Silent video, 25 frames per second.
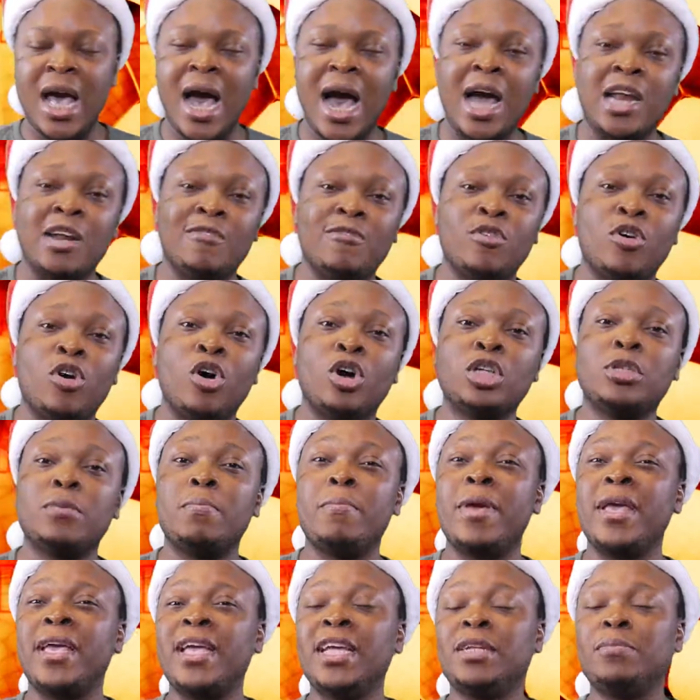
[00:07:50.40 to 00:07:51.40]
And of course,
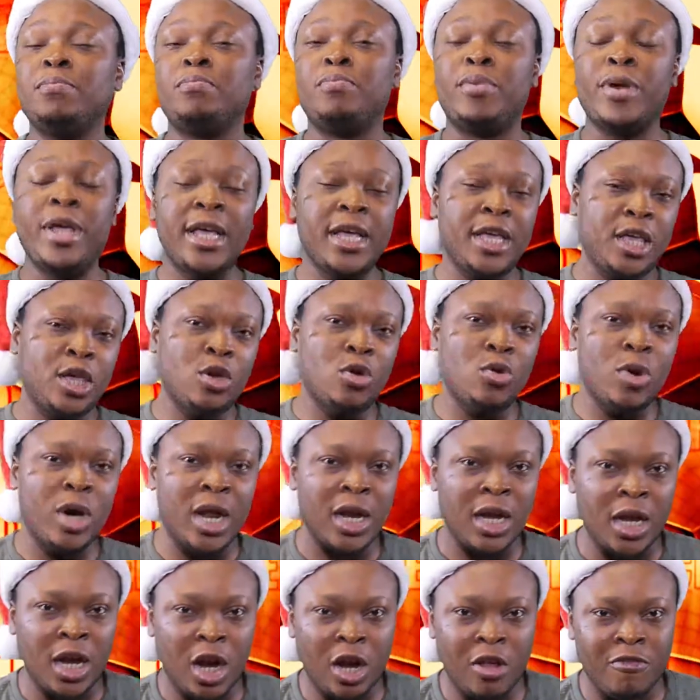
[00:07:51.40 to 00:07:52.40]
may it bring you
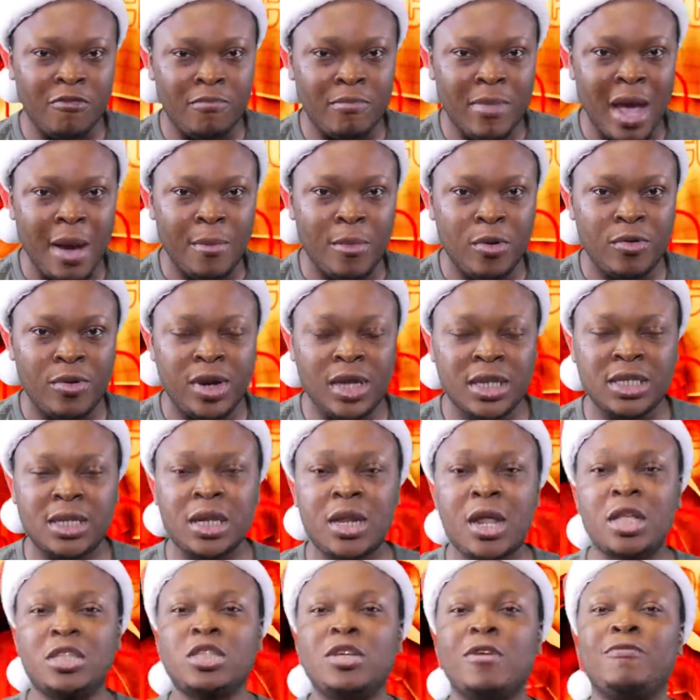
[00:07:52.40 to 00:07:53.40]
a lot of memories,
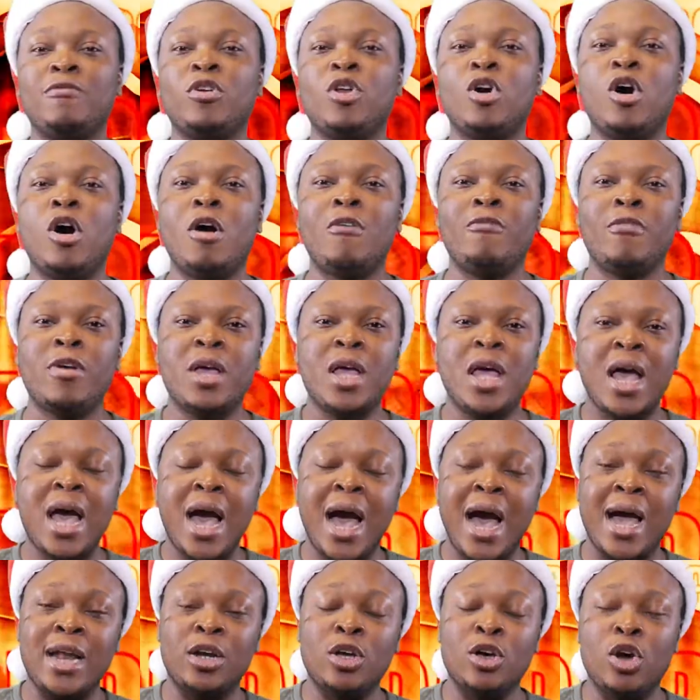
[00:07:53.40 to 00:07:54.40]
lots of love,
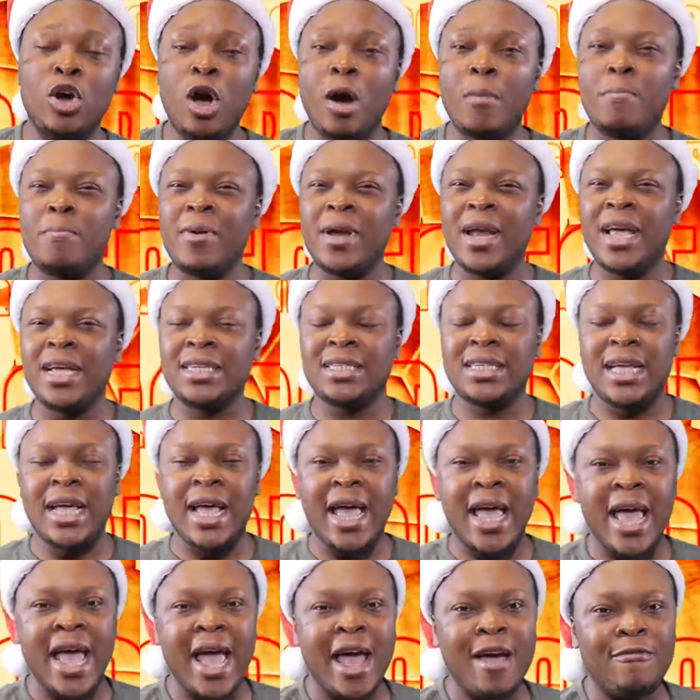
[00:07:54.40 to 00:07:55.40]
and God bless
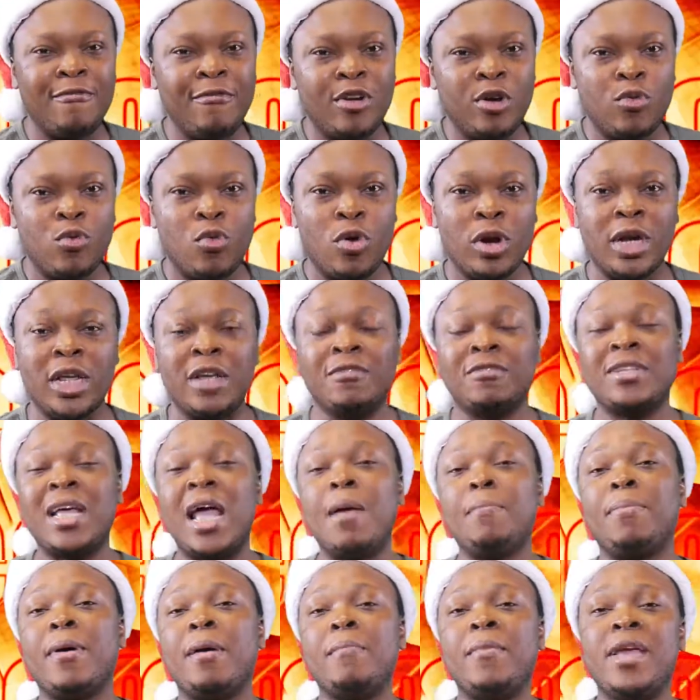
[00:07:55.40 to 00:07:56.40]
everyone. If
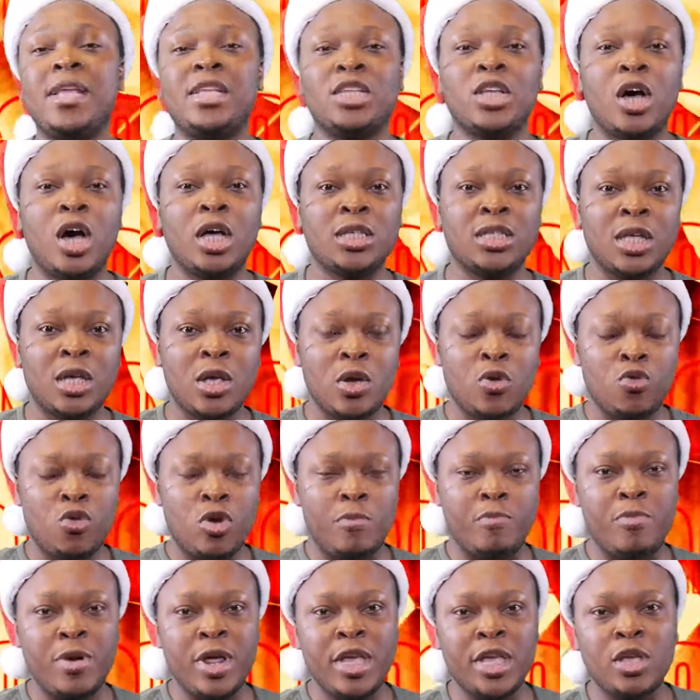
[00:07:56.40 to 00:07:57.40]
time permits us,
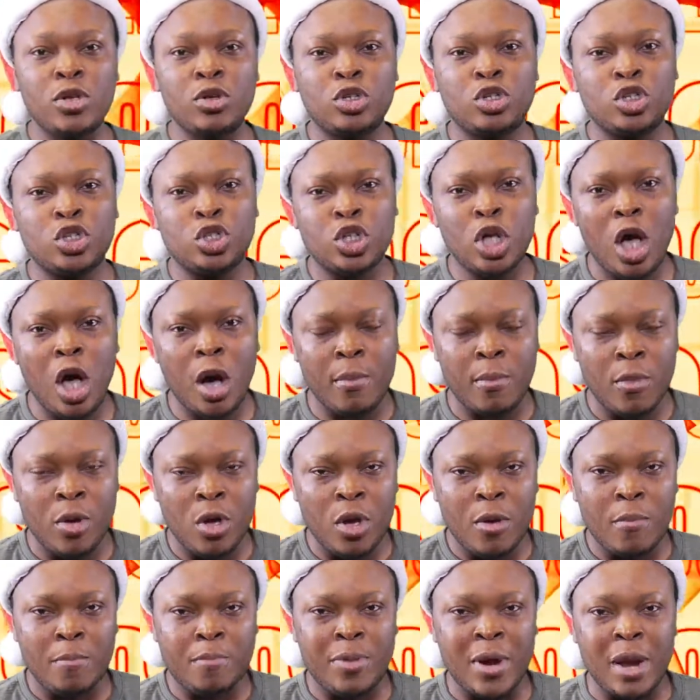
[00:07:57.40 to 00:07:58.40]
we bring you some
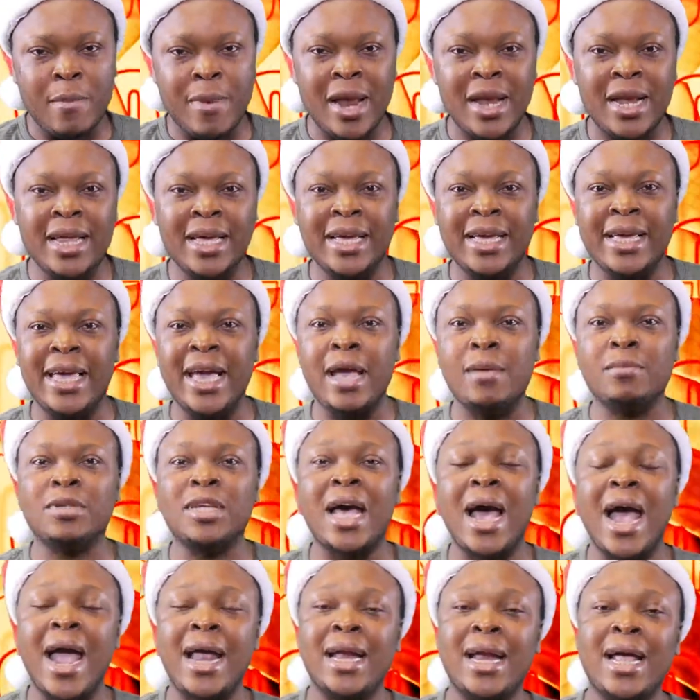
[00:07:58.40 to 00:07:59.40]
Premier League games
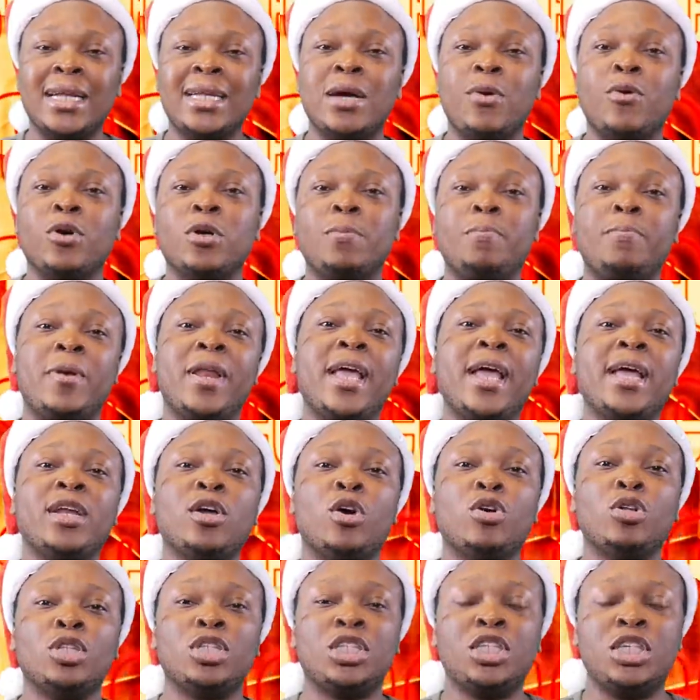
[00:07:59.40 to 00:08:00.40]
highlight that were played
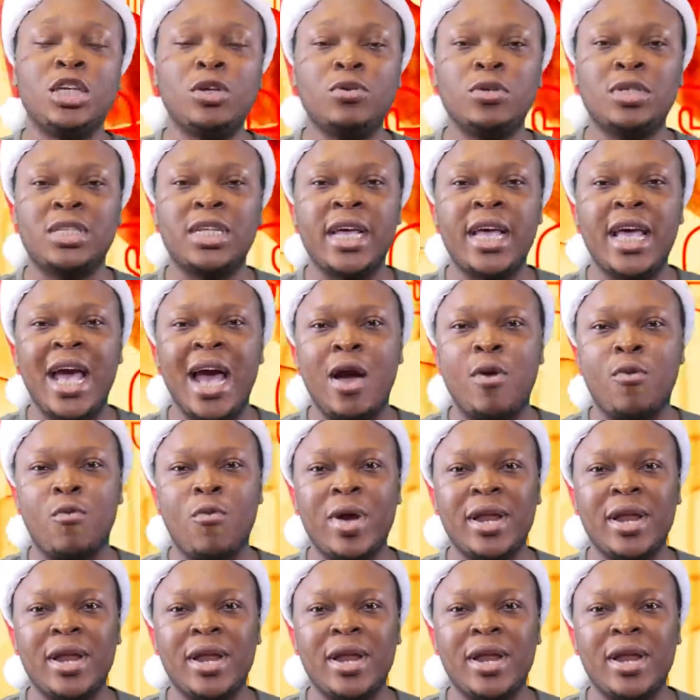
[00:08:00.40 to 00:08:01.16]
on Tuesday and